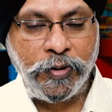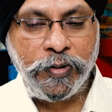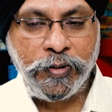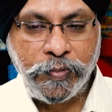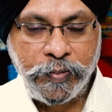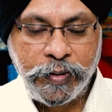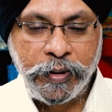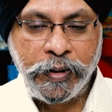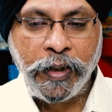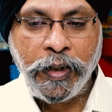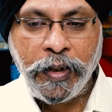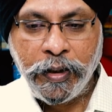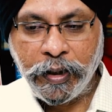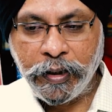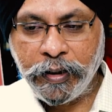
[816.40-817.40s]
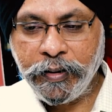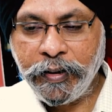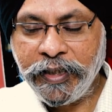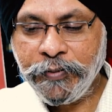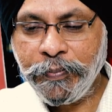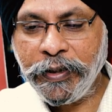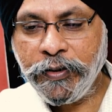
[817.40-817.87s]
consequences. Another
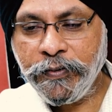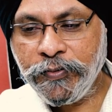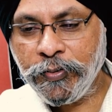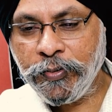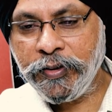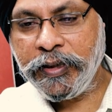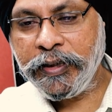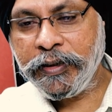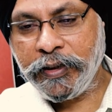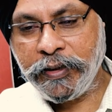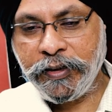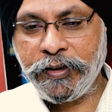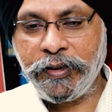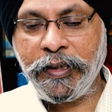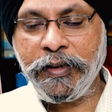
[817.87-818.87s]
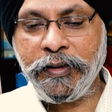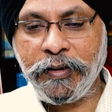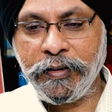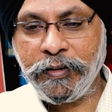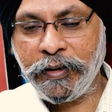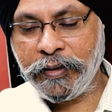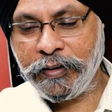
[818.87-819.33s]
aspect of soldiering that has changed,
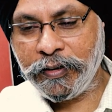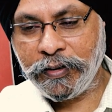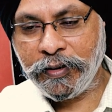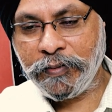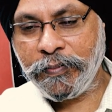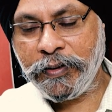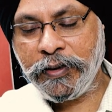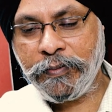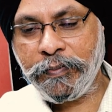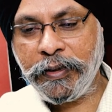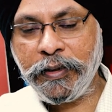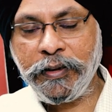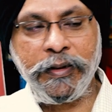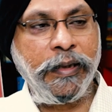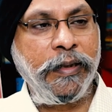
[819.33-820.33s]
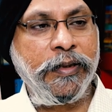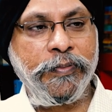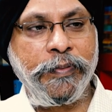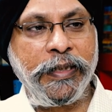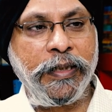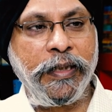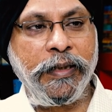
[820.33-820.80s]
sir, and this has been seen
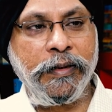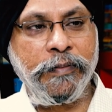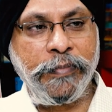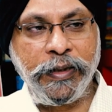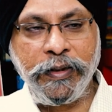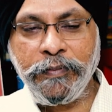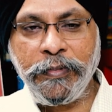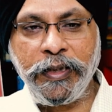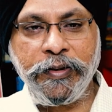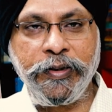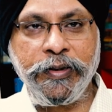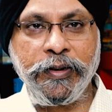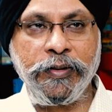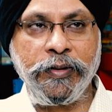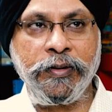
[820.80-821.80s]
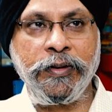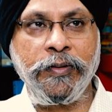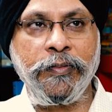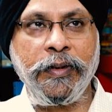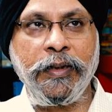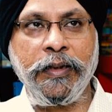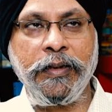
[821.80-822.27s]
especially in the bigger militaries across the
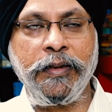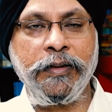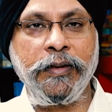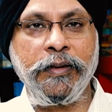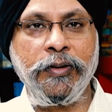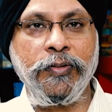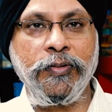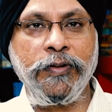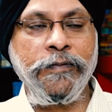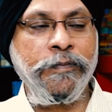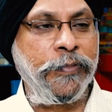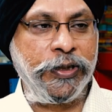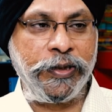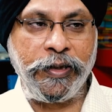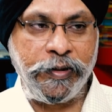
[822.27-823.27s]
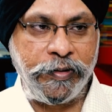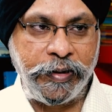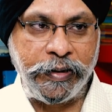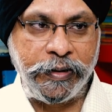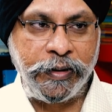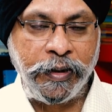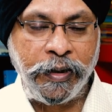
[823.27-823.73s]
world, is the use of
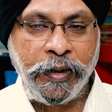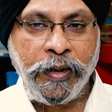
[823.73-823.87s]
mercenaries.